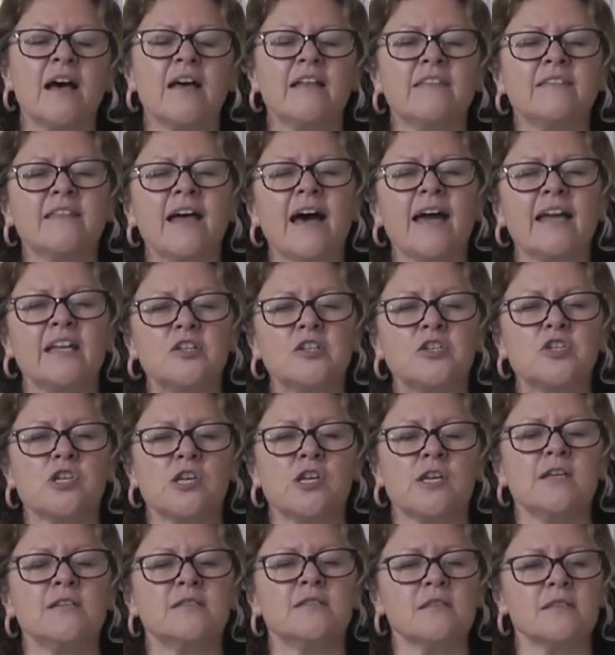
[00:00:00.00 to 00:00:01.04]
and that in
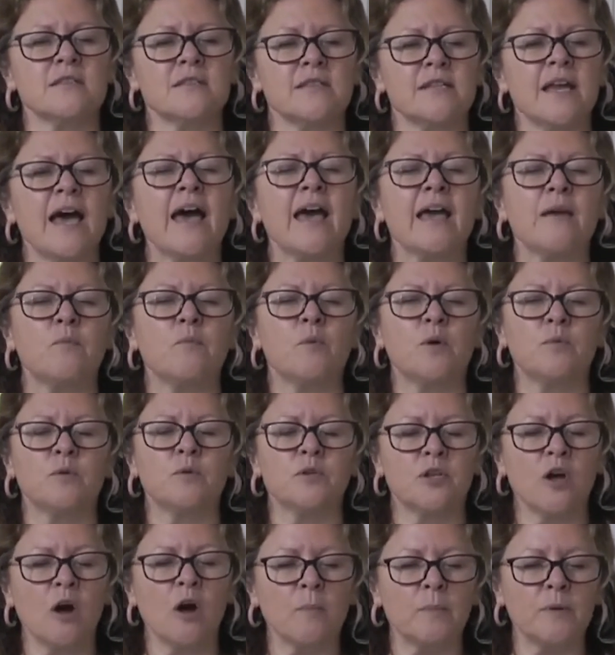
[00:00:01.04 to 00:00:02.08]
Jesus' name we
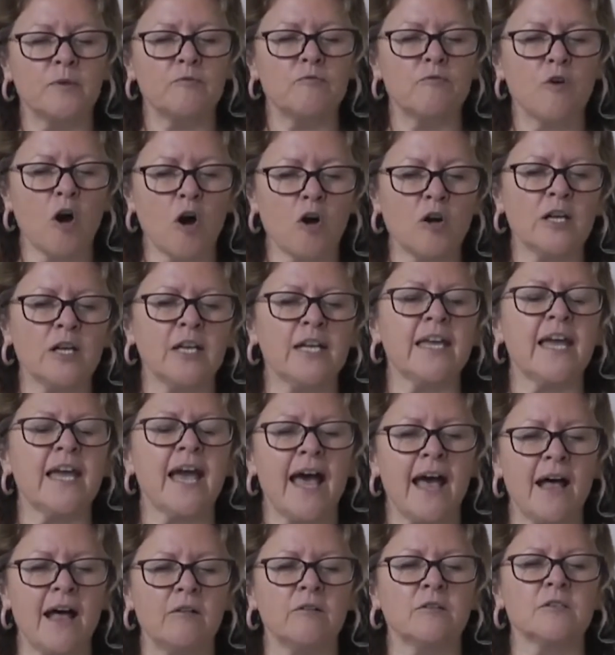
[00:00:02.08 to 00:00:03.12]
would not be wrongly
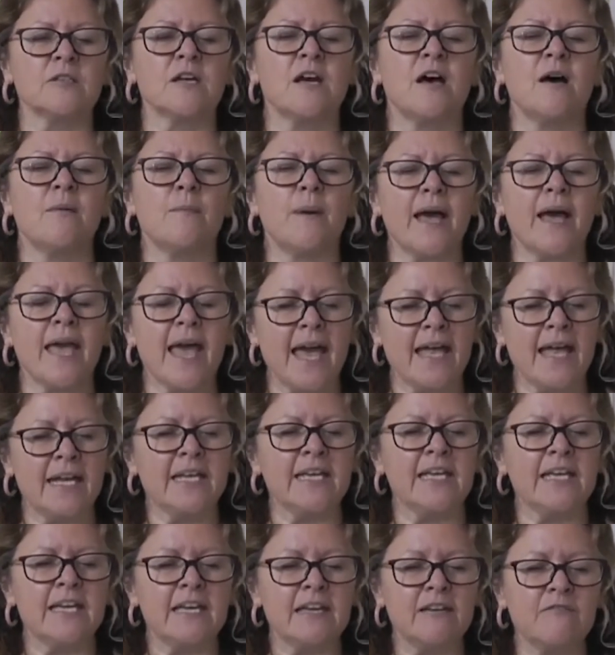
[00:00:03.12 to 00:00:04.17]
held by
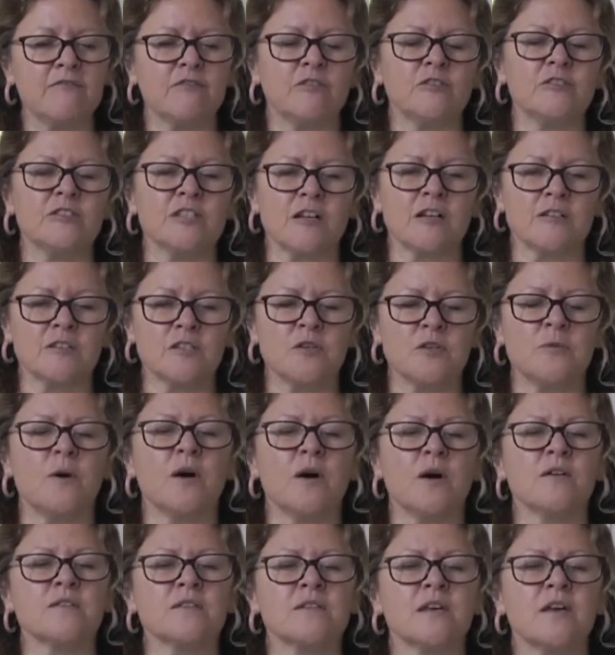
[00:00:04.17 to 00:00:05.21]
any evil done to
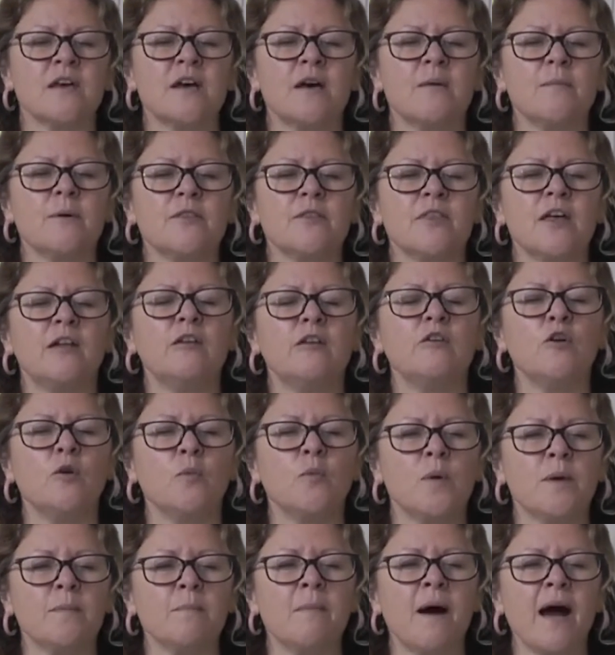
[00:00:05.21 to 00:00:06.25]
us, but that,
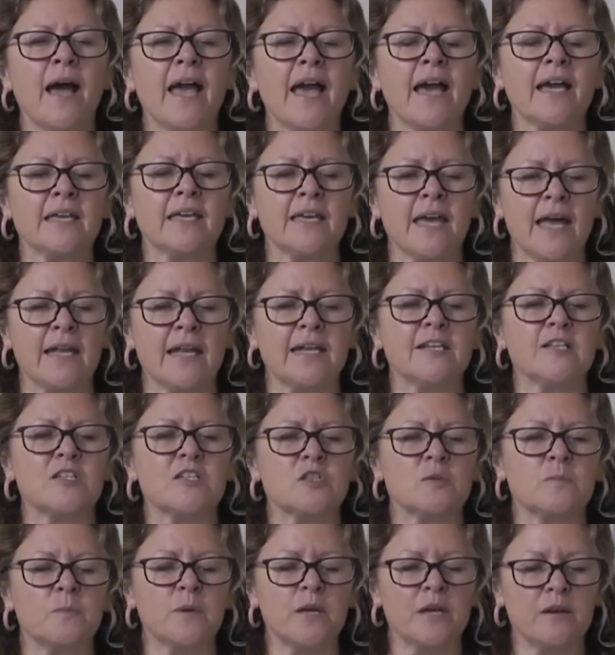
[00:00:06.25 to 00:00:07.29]
Lord, we might again
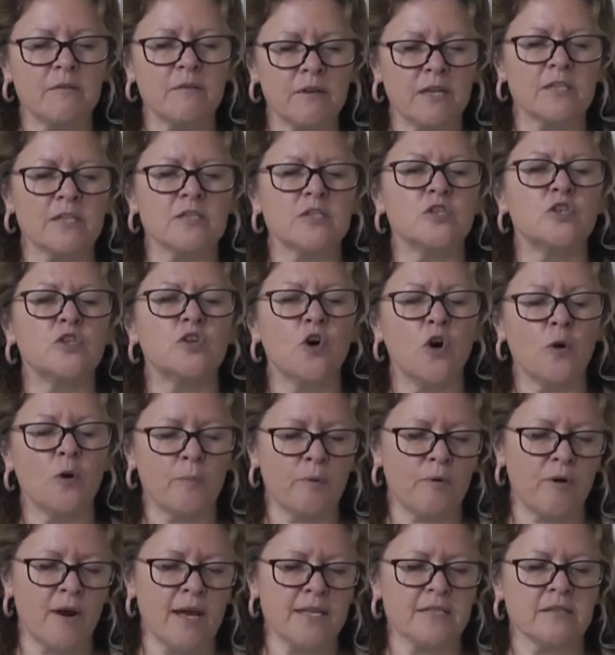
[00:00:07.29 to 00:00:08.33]
experience your
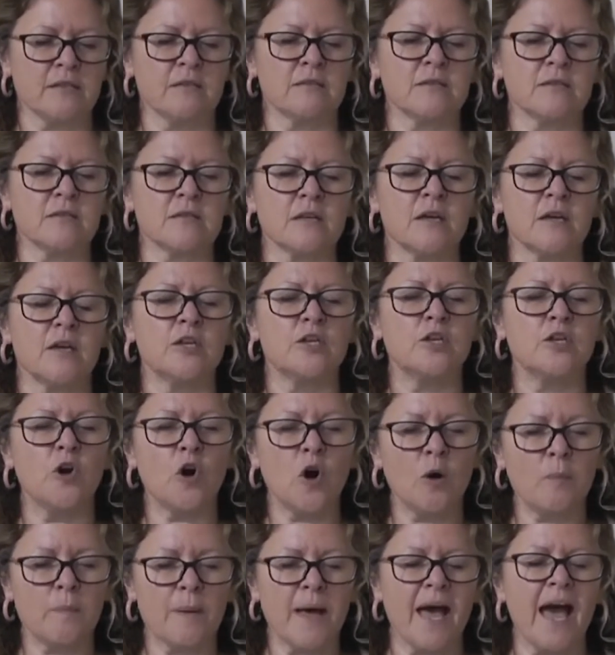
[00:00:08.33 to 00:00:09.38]
presence,
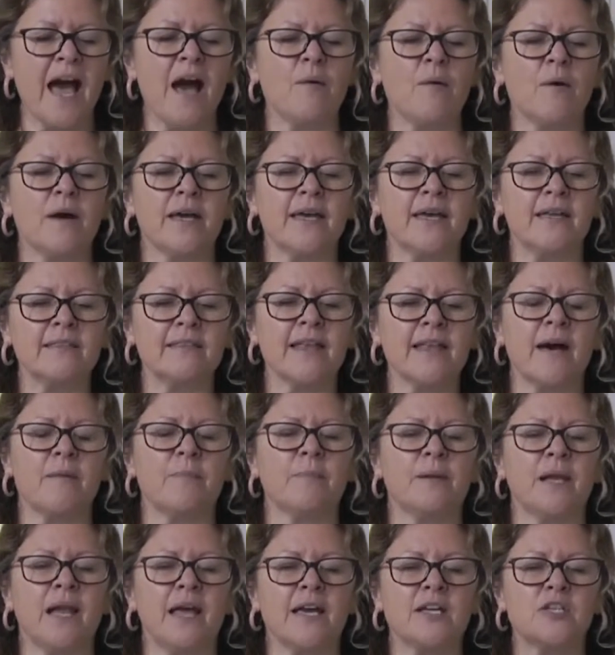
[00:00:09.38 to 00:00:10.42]
your power in that
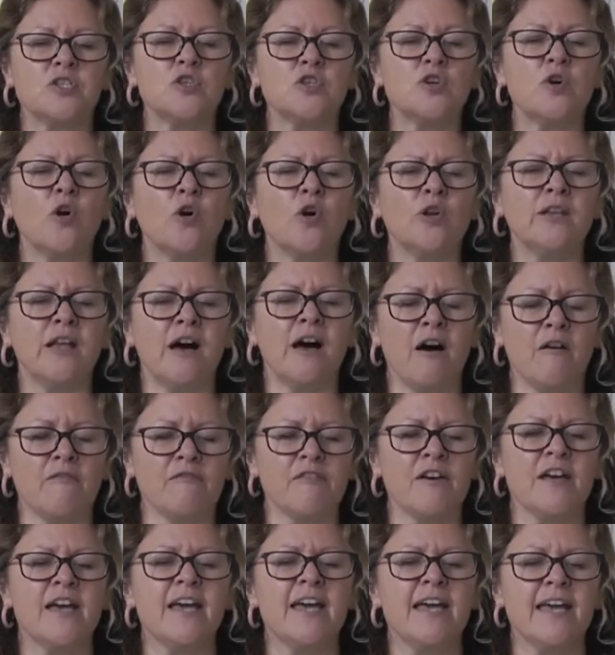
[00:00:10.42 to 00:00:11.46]
place, your
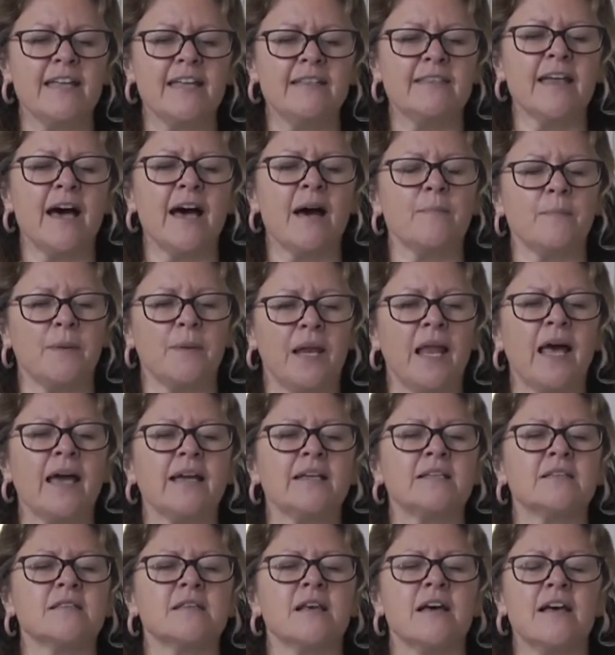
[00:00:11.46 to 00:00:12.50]
love in that
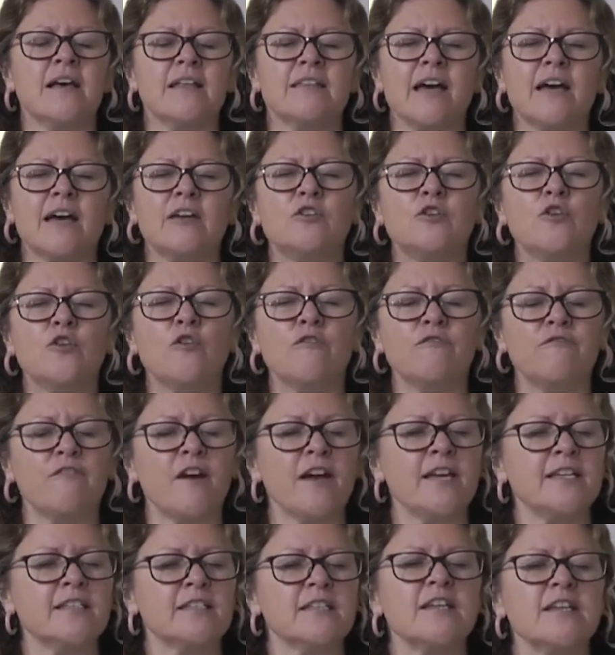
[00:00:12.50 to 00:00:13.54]
place, that your
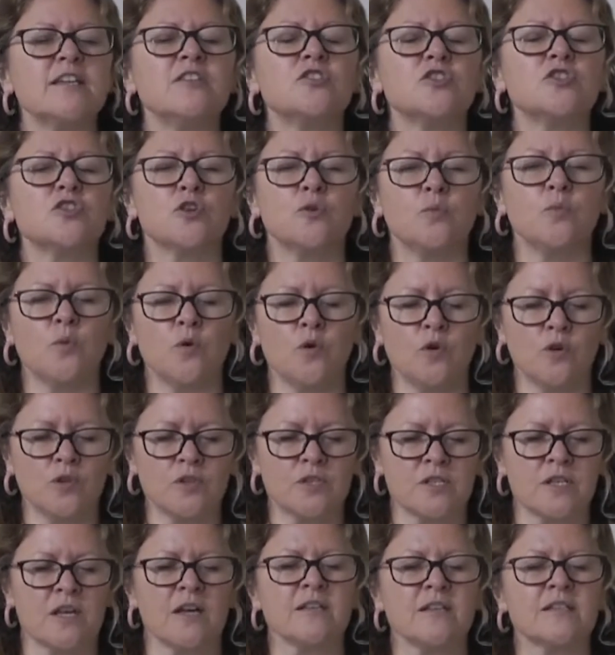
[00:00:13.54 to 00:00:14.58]
face is
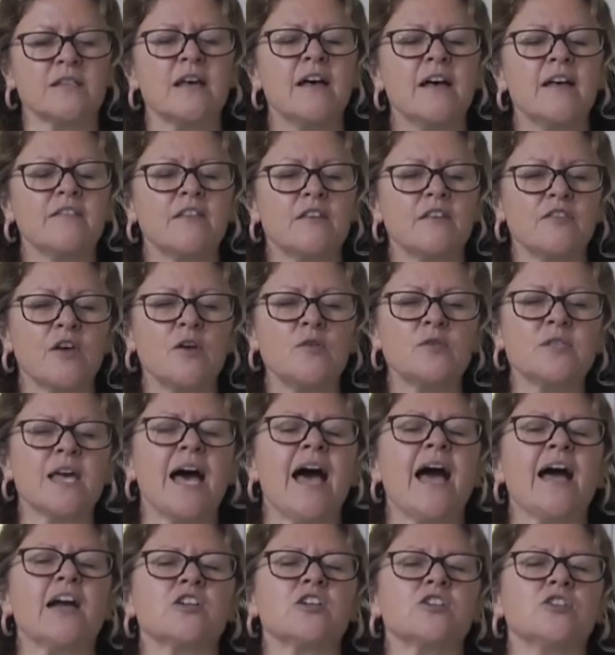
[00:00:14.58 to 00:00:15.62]
towards us, that those
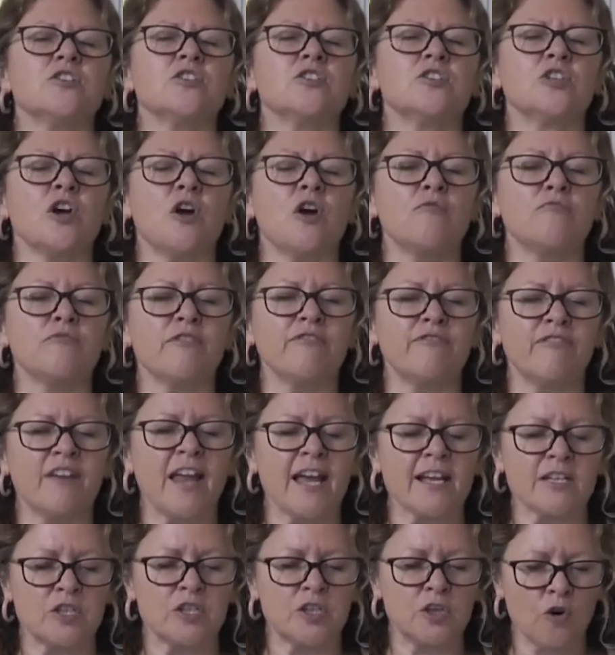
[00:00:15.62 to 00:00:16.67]
actions don't
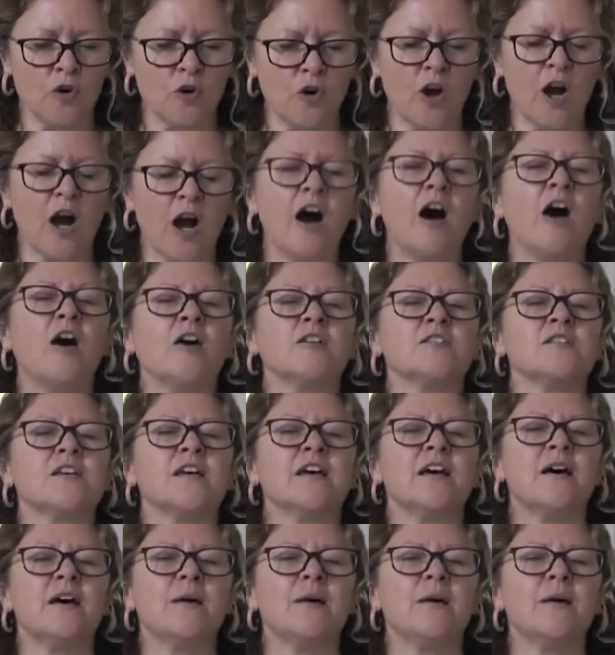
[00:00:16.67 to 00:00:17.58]
reflect your heart.